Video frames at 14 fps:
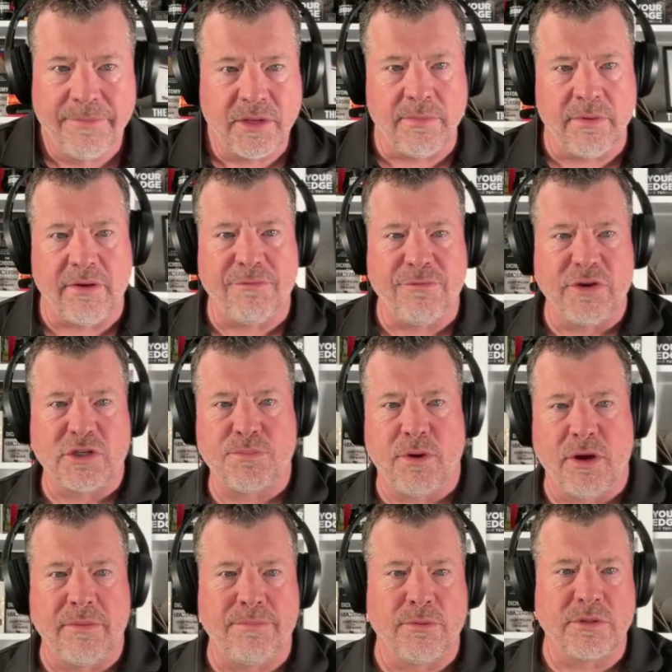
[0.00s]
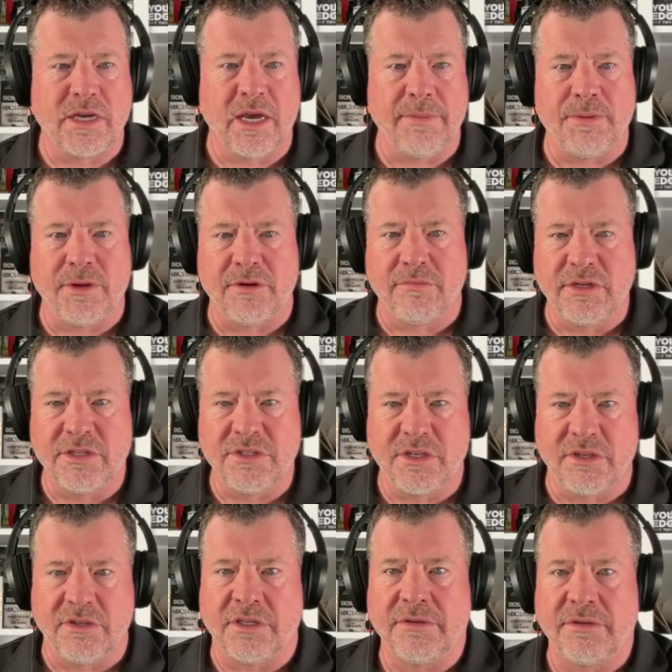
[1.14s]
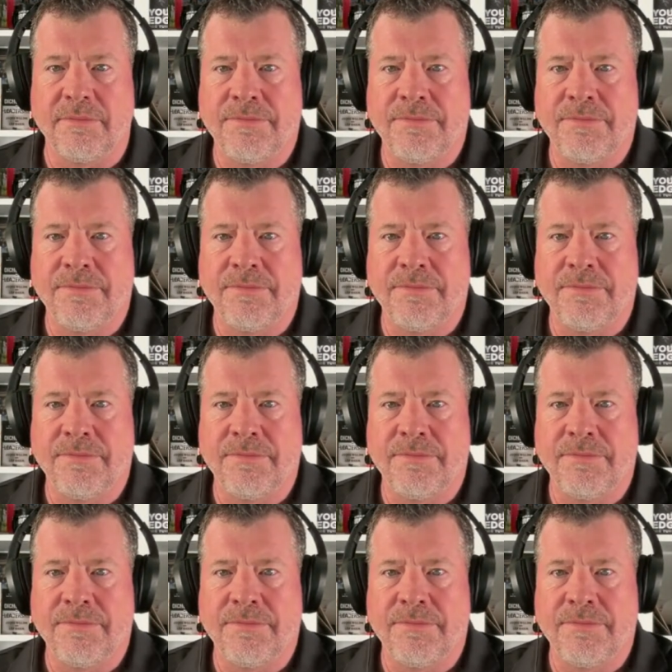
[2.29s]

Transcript: Give me a fist pump or type in resilient.